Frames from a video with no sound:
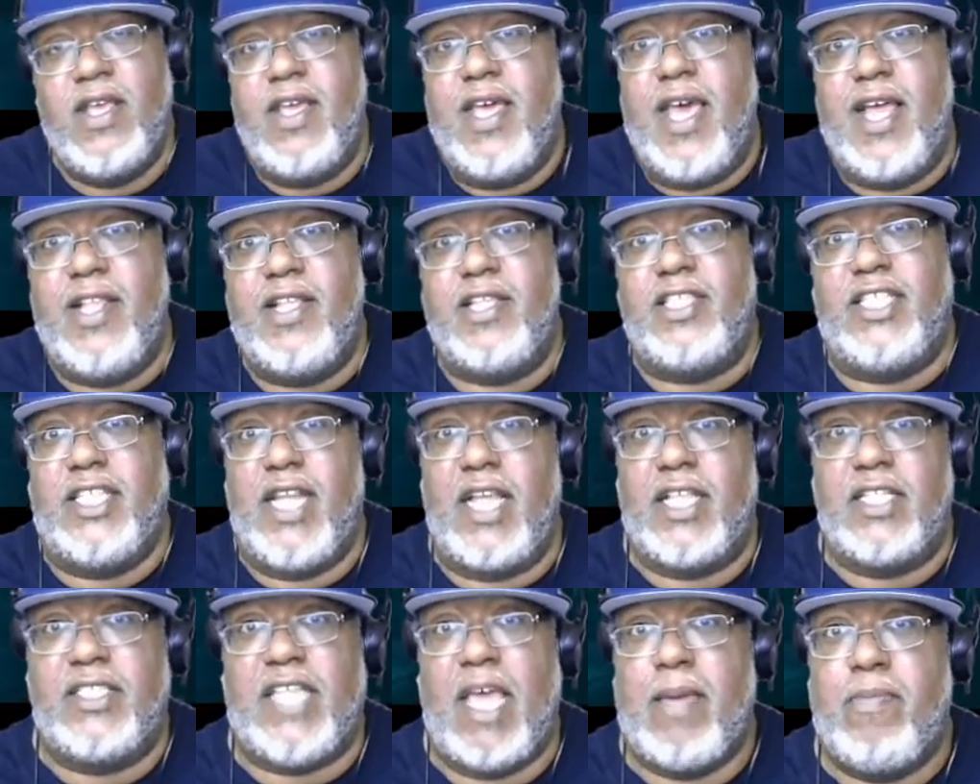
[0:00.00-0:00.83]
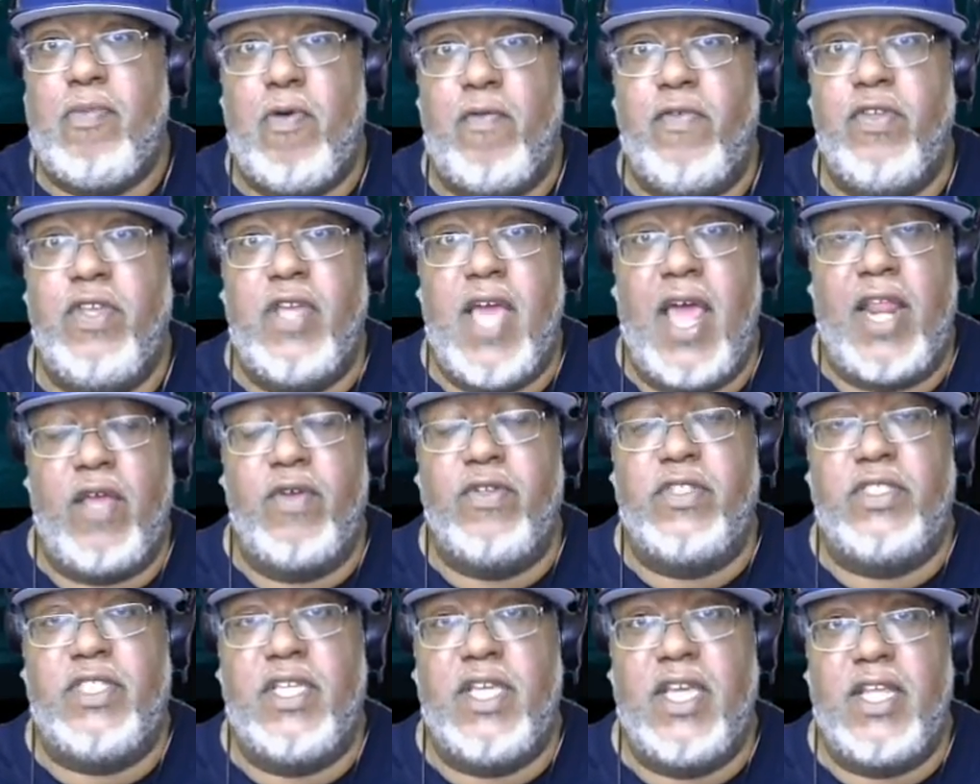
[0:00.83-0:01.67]
It just seemed like the type of movie you got to go
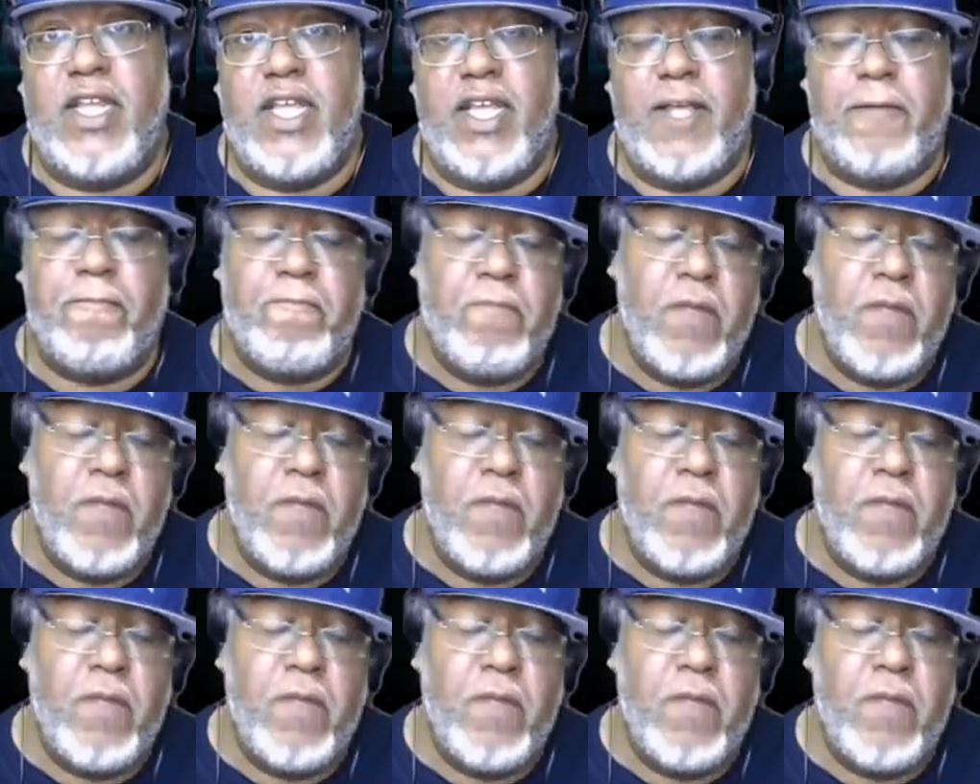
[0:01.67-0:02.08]
see it in.